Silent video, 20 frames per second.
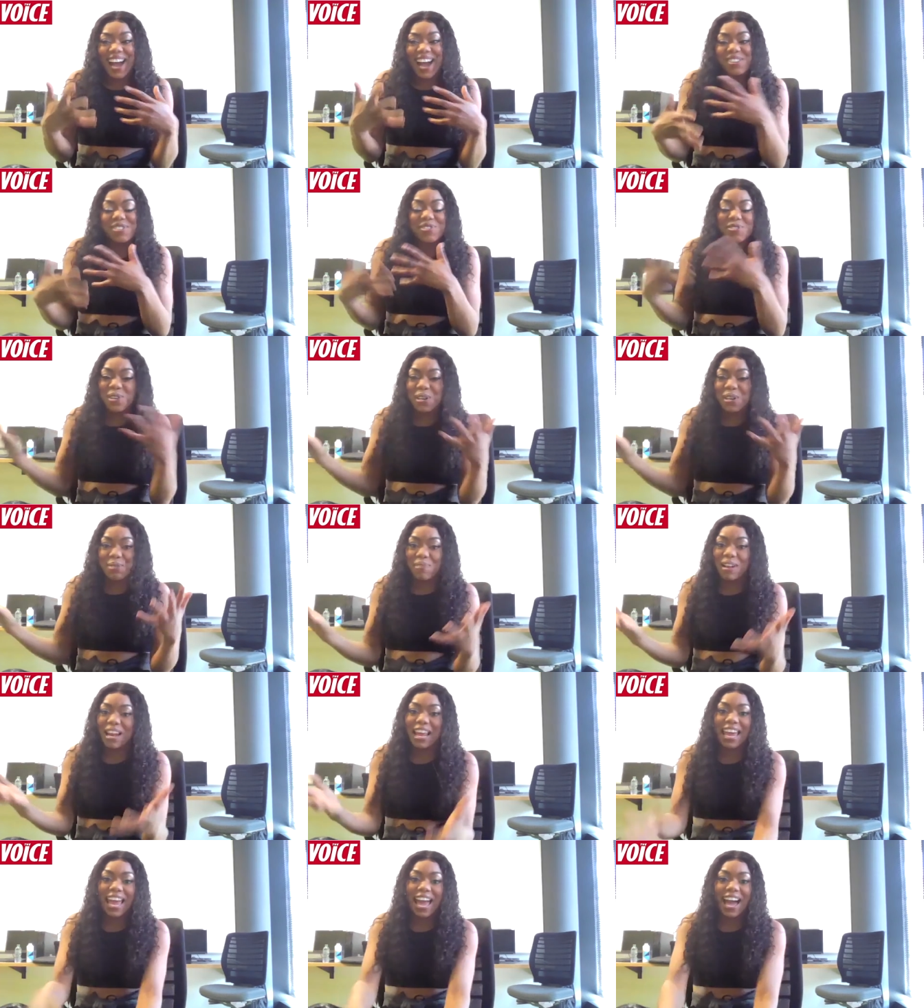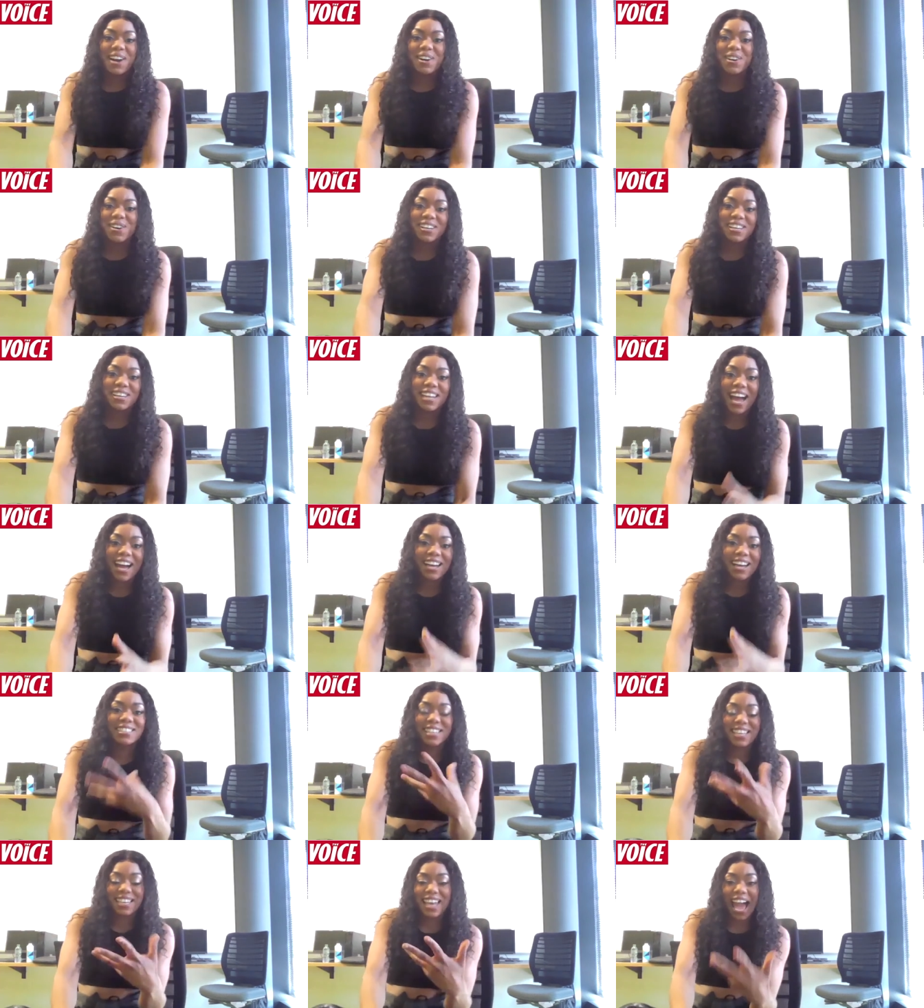how it's all gonna play out and
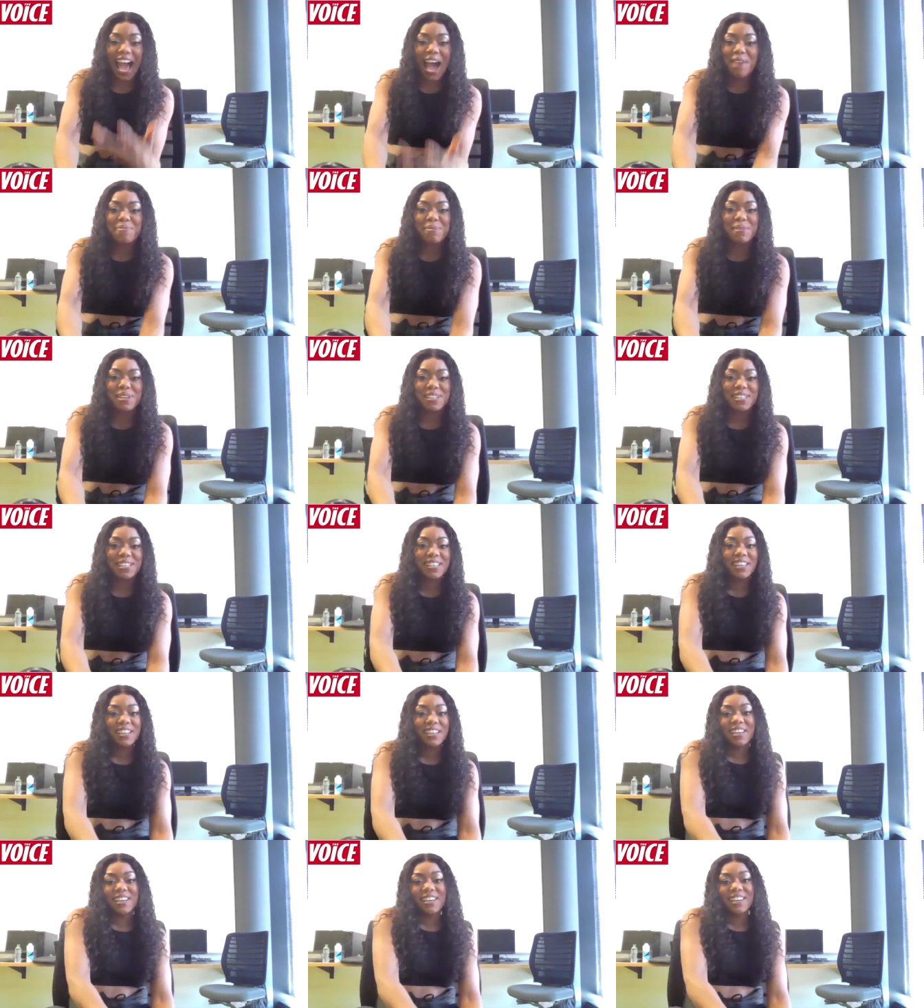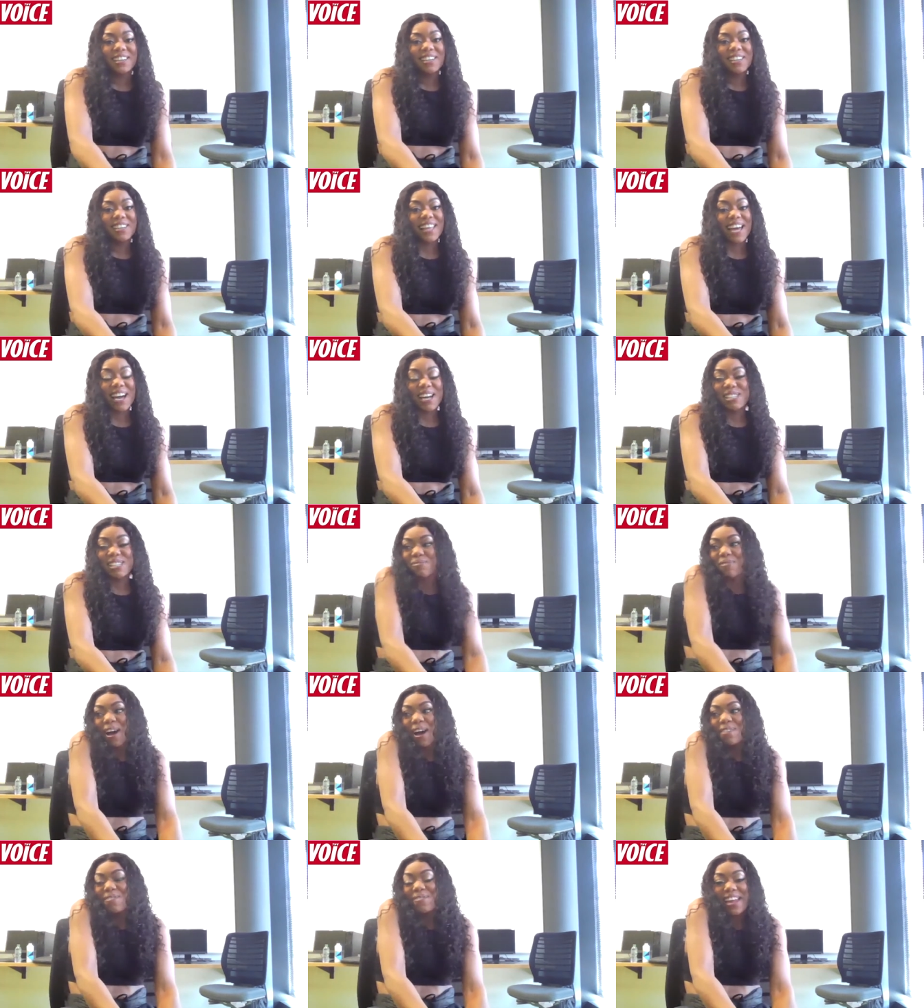how it's gonna happen. That is
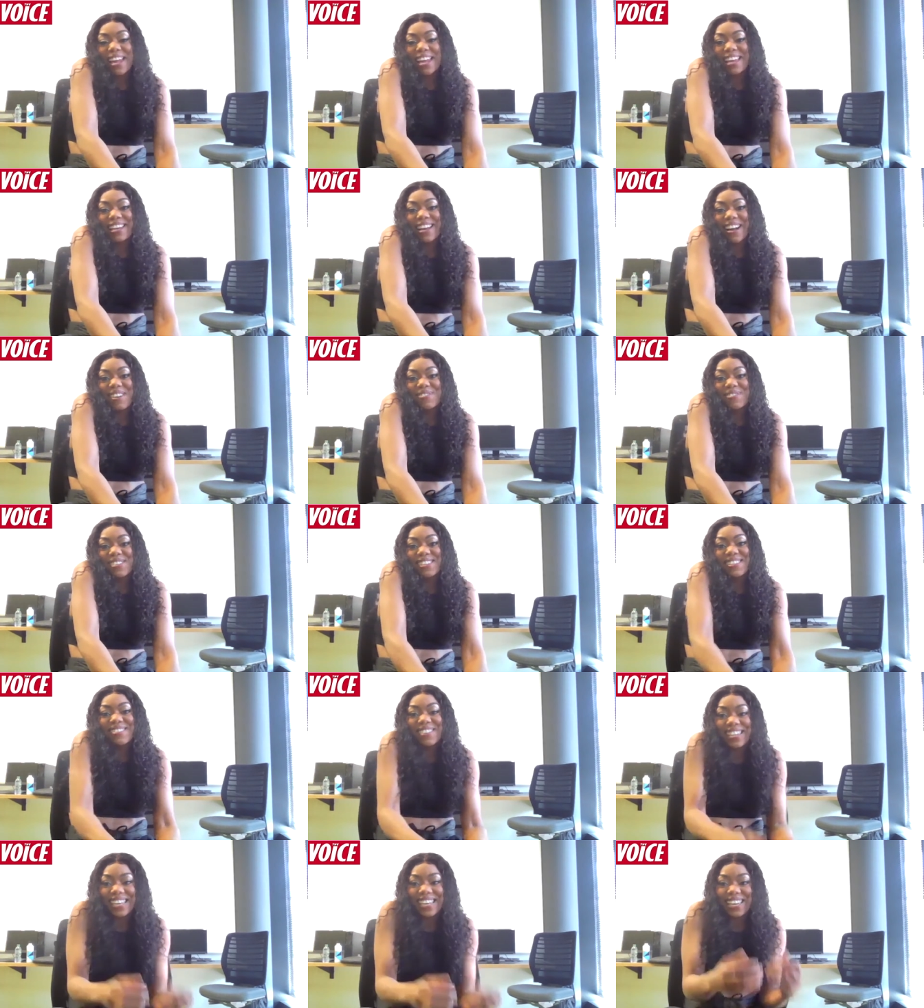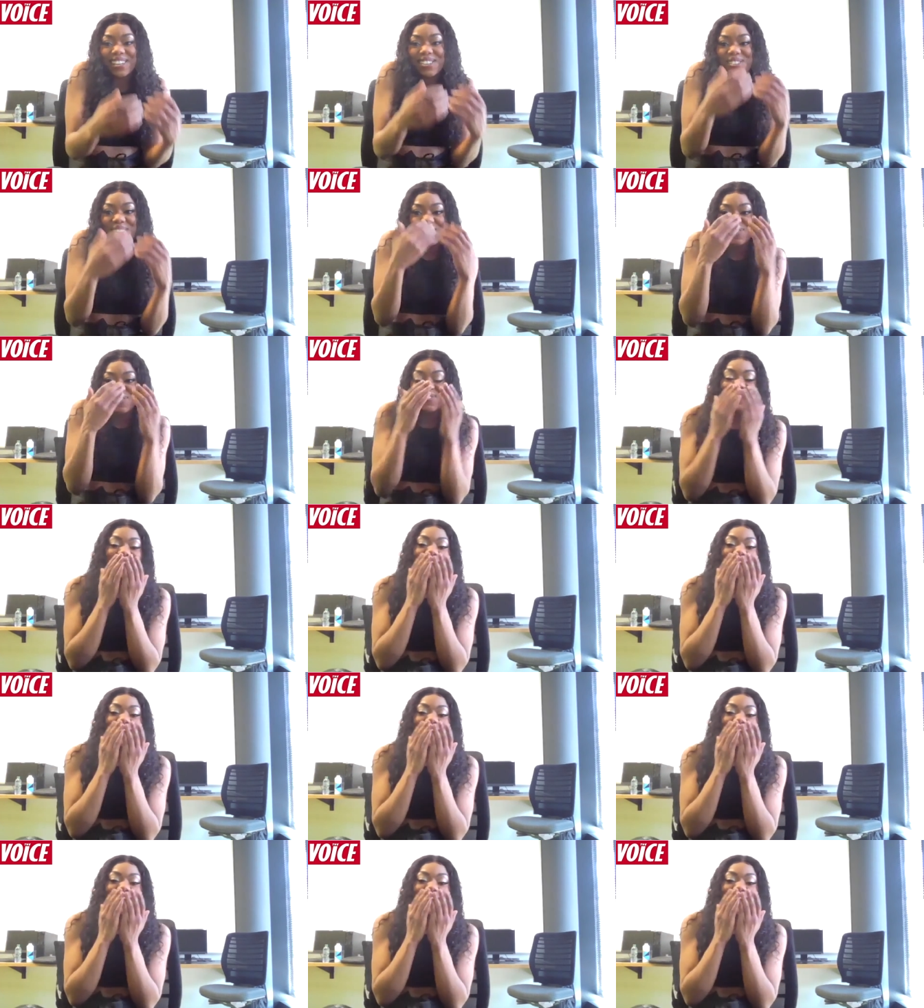my main. Like, I'm just thinking,